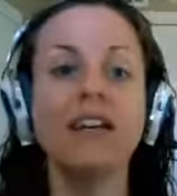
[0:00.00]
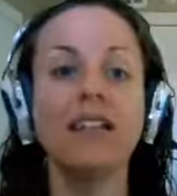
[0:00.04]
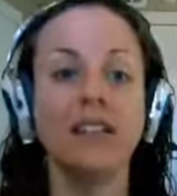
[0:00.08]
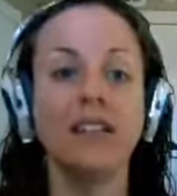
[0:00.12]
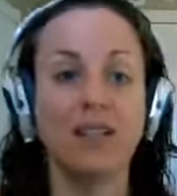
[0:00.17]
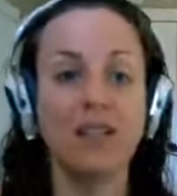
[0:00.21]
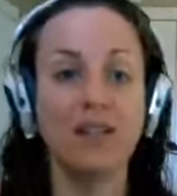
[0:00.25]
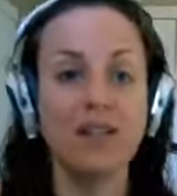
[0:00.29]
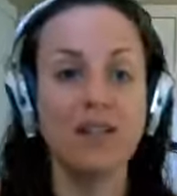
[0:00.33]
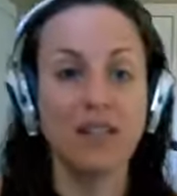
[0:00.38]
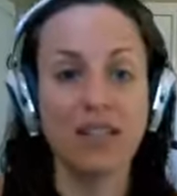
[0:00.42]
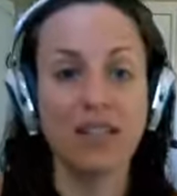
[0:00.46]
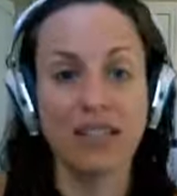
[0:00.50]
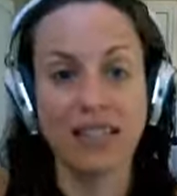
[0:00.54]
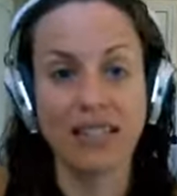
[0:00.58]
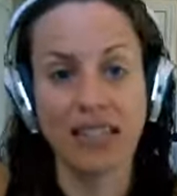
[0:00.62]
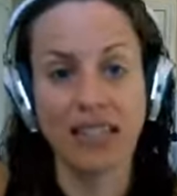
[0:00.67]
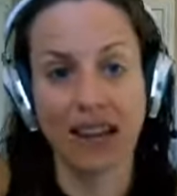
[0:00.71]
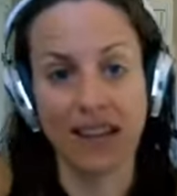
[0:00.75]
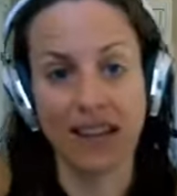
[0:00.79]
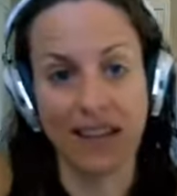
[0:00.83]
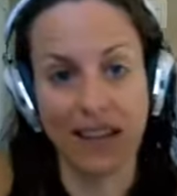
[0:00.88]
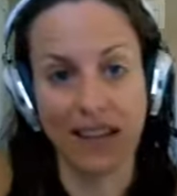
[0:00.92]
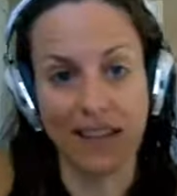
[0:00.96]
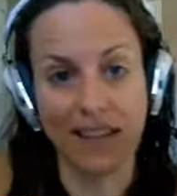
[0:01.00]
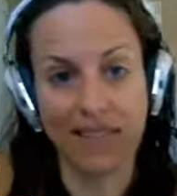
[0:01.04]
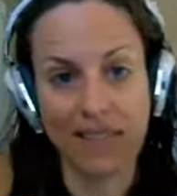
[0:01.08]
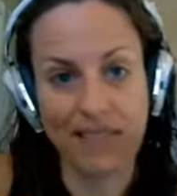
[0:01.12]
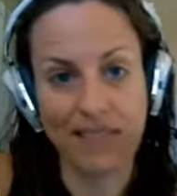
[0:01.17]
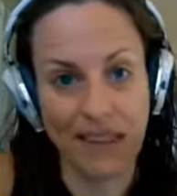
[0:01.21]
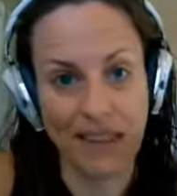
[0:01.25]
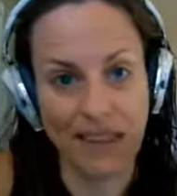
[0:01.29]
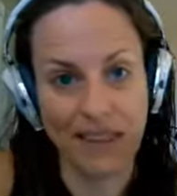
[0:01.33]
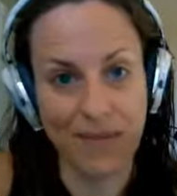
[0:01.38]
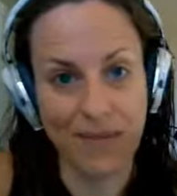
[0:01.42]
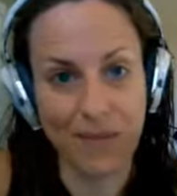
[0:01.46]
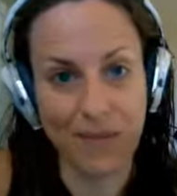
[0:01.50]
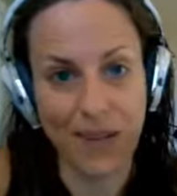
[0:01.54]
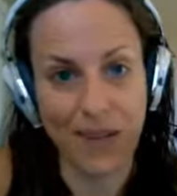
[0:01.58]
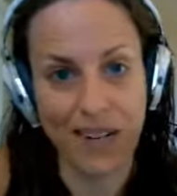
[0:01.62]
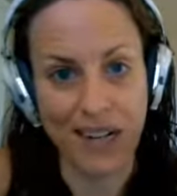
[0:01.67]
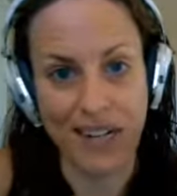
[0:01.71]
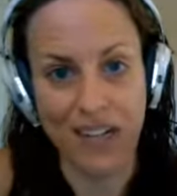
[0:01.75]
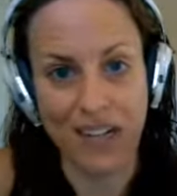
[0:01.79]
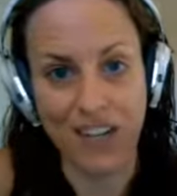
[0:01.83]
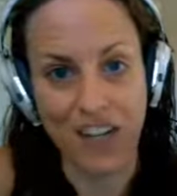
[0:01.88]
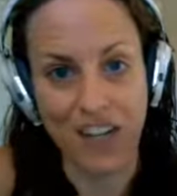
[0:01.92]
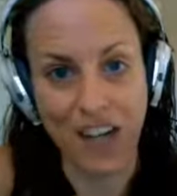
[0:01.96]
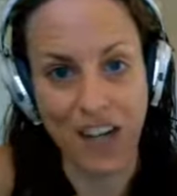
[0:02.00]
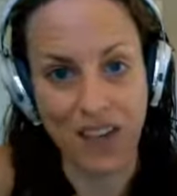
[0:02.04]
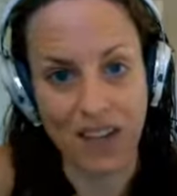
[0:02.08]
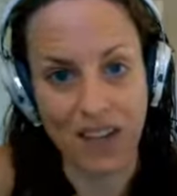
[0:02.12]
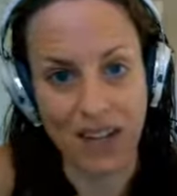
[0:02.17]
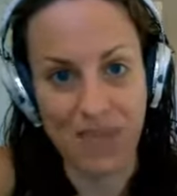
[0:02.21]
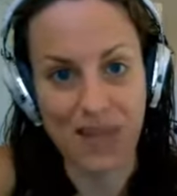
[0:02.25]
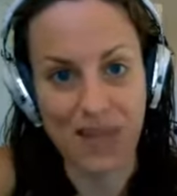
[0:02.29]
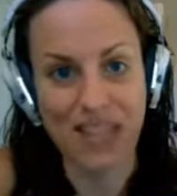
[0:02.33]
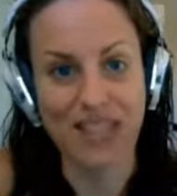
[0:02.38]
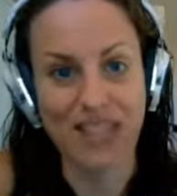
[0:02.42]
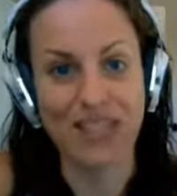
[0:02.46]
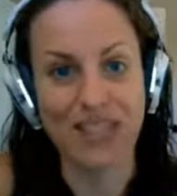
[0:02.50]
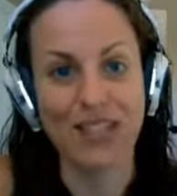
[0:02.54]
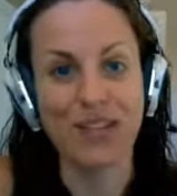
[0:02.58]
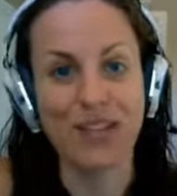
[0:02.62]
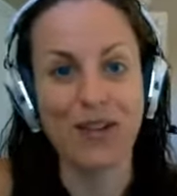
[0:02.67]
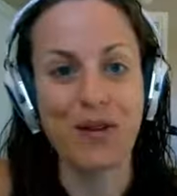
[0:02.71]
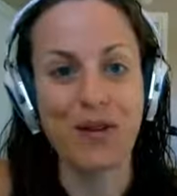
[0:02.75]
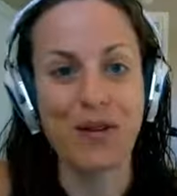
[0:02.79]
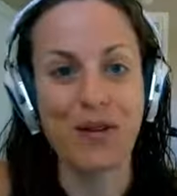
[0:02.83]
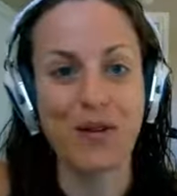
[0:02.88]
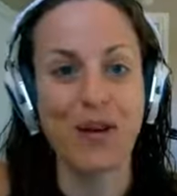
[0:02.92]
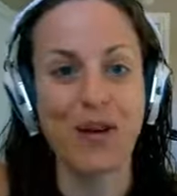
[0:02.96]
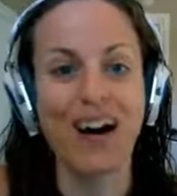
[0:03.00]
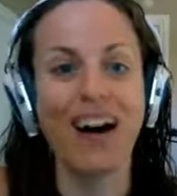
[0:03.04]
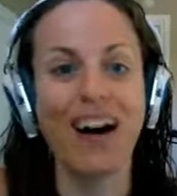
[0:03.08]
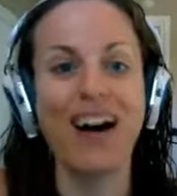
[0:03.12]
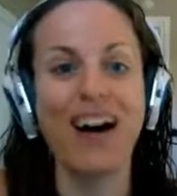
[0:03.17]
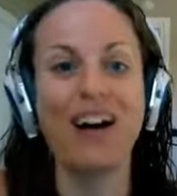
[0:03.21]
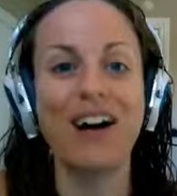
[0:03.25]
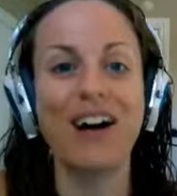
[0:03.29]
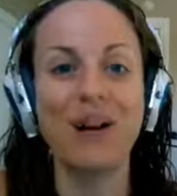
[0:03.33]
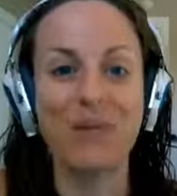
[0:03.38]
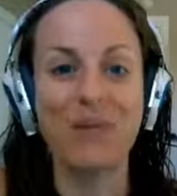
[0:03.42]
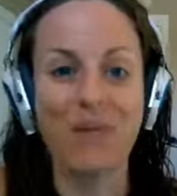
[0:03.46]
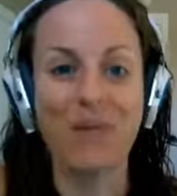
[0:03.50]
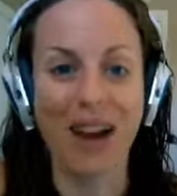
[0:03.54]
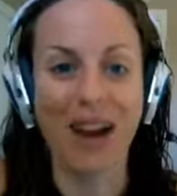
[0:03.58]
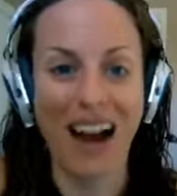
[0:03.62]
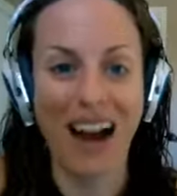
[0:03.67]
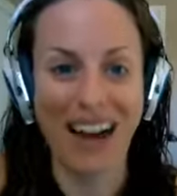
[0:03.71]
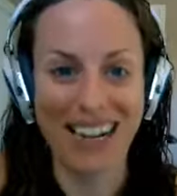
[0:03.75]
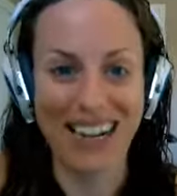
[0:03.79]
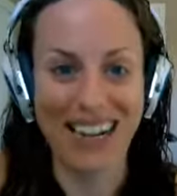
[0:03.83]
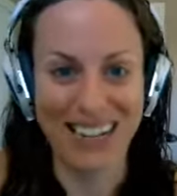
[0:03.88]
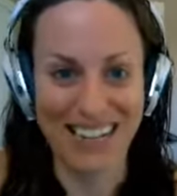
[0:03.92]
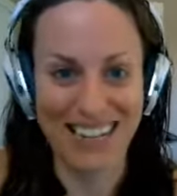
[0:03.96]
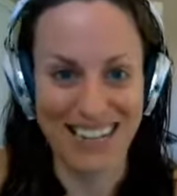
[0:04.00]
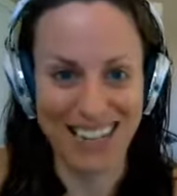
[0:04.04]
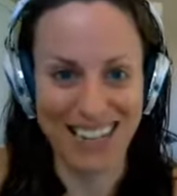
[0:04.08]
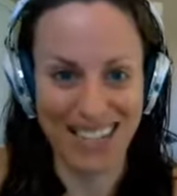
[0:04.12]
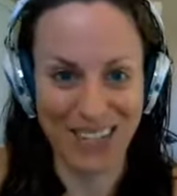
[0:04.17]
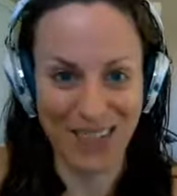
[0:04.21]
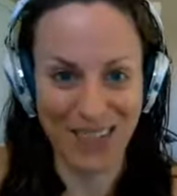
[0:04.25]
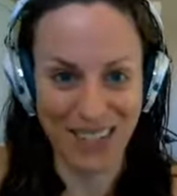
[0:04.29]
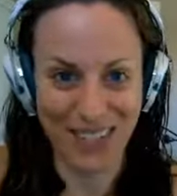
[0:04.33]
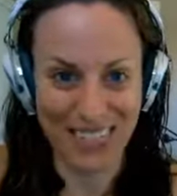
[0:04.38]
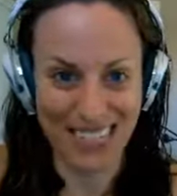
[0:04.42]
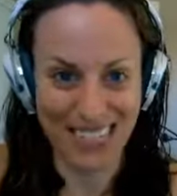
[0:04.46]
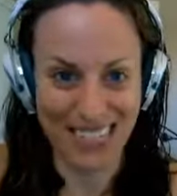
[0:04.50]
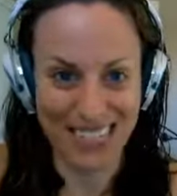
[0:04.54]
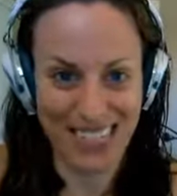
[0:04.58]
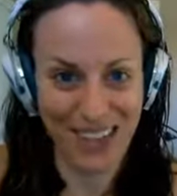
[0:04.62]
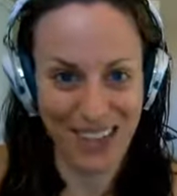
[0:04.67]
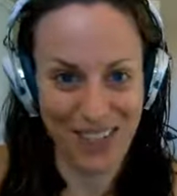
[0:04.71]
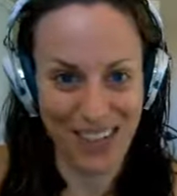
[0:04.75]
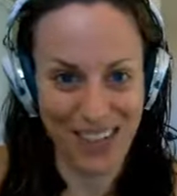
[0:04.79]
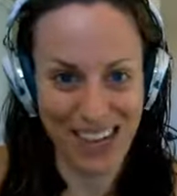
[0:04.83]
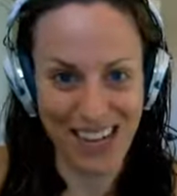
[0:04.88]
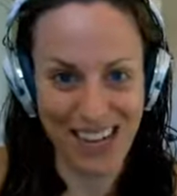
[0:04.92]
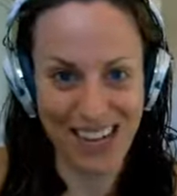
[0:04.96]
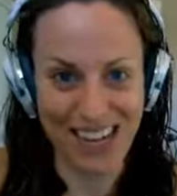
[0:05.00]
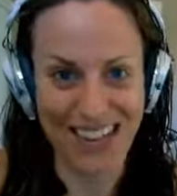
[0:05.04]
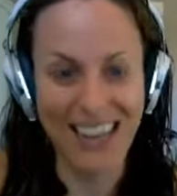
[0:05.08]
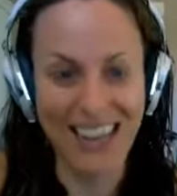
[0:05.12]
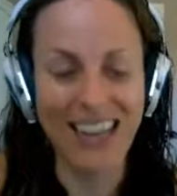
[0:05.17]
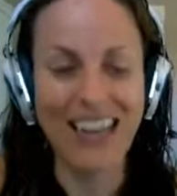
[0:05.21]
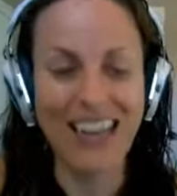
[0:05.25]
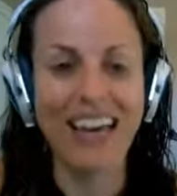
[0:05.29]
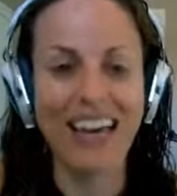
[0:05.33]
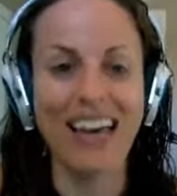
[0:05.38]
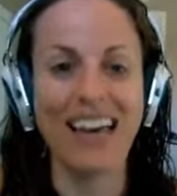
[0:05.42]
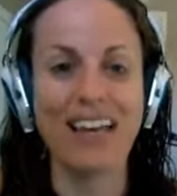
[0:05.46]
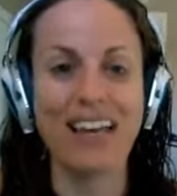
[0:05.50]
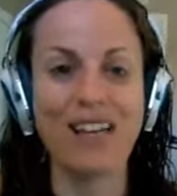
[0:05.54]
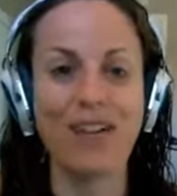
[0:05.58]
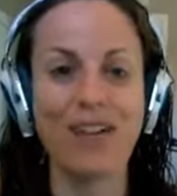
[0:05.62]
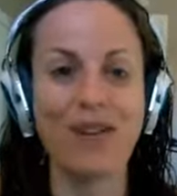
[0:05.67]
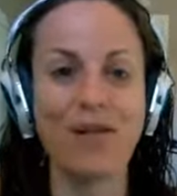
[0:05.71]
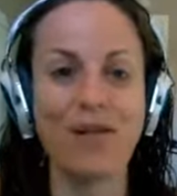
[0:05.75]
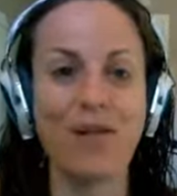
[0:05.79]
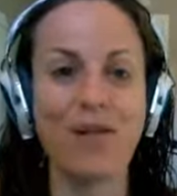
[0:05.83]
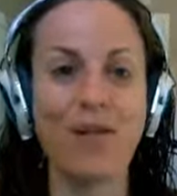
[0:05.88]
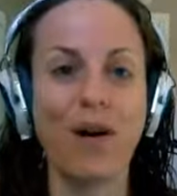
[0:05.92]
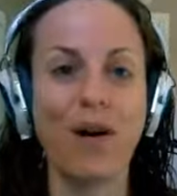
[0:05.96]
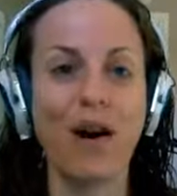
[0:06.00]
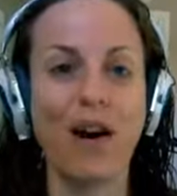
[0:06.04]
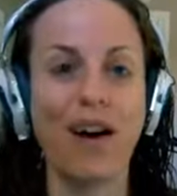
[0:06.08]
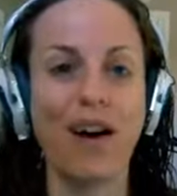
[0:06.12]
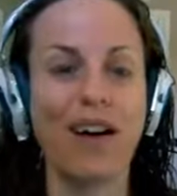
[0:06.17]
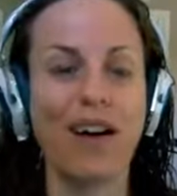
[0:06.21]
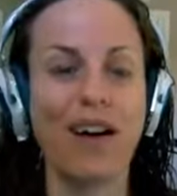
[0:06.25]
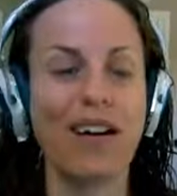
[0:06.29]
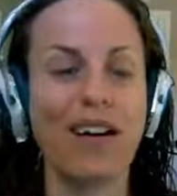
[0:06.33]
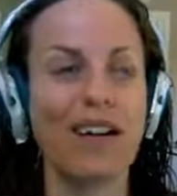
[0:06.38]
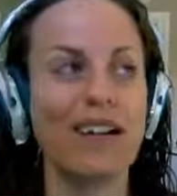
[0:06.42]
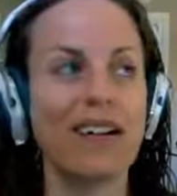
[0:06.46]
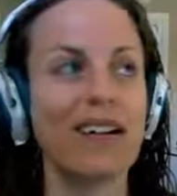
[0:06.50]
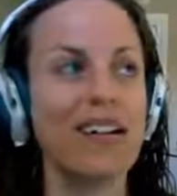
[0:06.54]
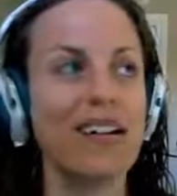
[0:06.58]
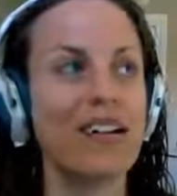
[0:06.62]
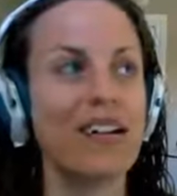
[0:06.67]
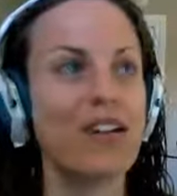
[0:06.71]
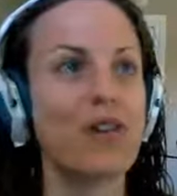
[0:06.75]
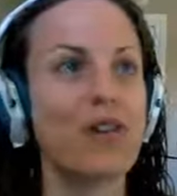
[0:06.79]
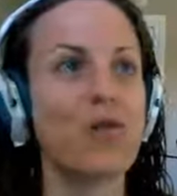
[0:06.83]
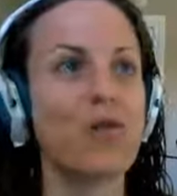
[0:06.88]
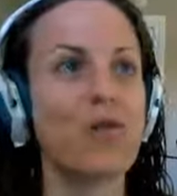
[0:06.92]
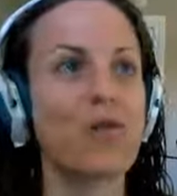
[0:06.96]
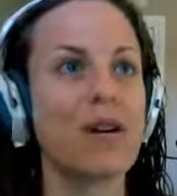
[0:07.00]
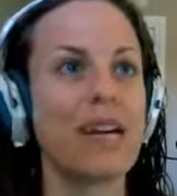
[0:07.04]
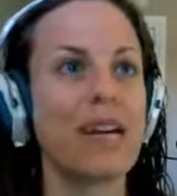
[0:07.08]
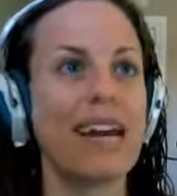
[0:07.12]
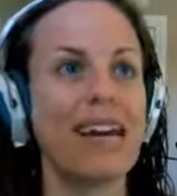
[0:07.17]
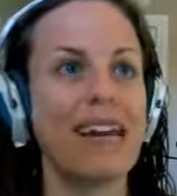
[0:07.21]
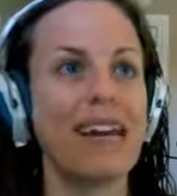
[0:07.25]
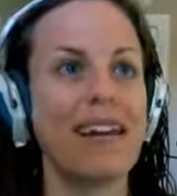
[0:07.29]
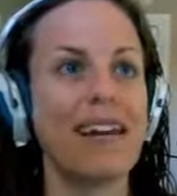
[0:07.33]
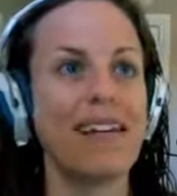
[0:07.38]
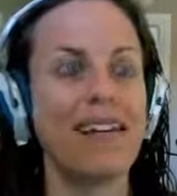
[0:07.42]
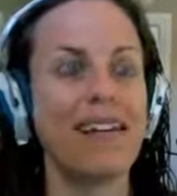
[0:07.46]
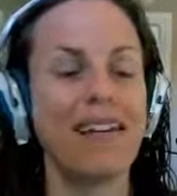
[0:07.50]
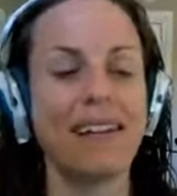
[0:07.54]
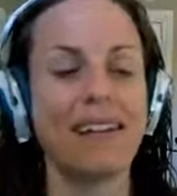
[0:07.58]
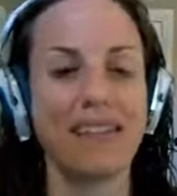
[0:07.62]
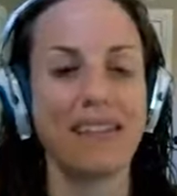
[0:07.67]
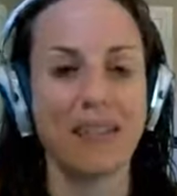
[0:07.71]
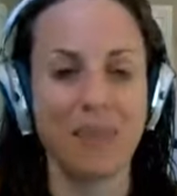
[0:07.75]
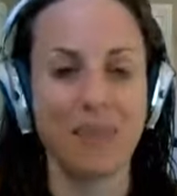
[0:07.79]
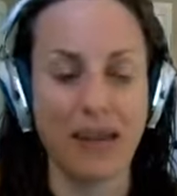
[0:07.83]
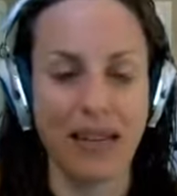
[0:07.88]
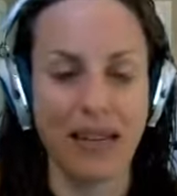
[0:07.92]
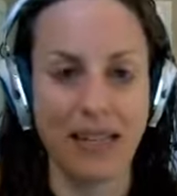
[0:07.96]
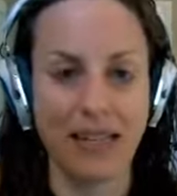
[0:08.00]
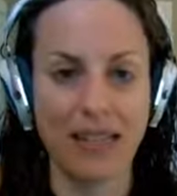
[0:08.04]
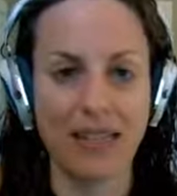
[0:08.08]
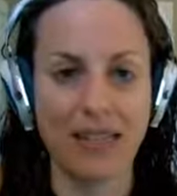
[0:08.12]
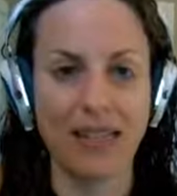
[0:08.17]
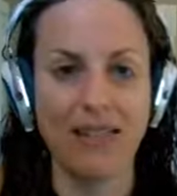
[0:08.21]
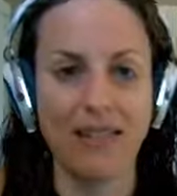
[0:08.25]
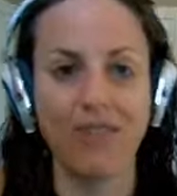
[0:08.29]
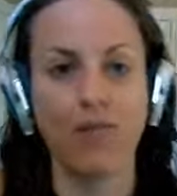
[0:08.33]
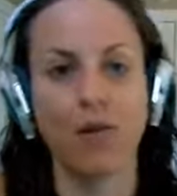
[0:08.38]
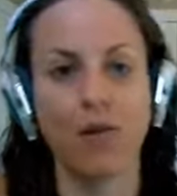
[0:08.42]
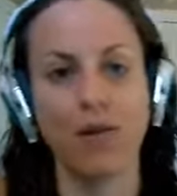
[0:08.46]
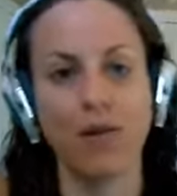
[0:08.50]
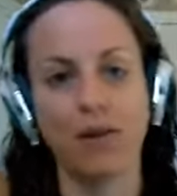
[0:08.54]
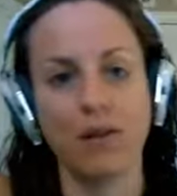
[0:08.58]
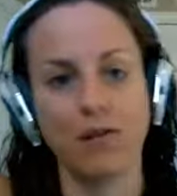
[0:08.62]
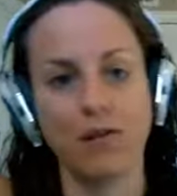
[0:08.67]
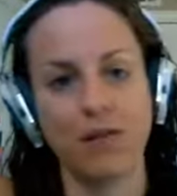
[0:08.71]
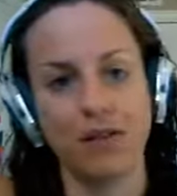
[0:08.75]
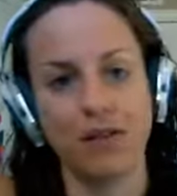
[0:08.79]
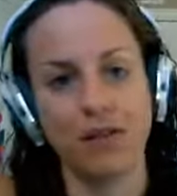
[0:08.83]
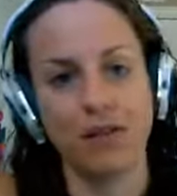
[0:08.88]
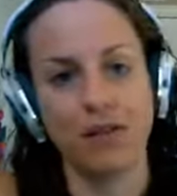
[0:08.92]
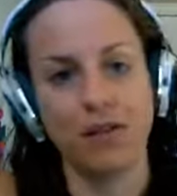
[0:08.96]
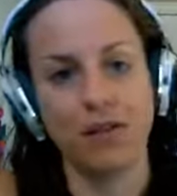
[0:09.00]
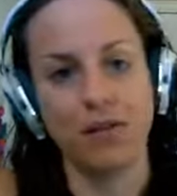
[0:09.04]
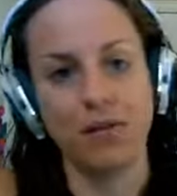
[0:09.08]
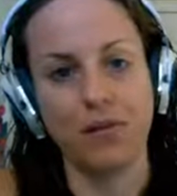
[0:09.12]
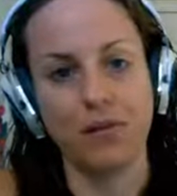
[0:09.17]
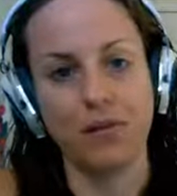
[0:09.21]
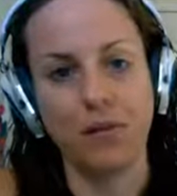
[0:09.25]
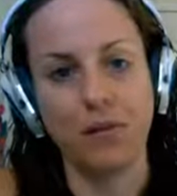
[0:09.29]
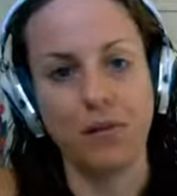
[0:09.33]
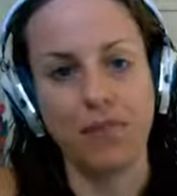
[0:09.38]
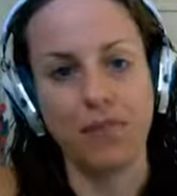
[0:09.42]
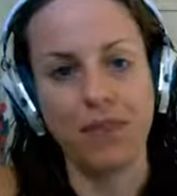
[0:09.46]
you can just tell that clever brain to shove it because you are practicing receiving and you are creating a space for you to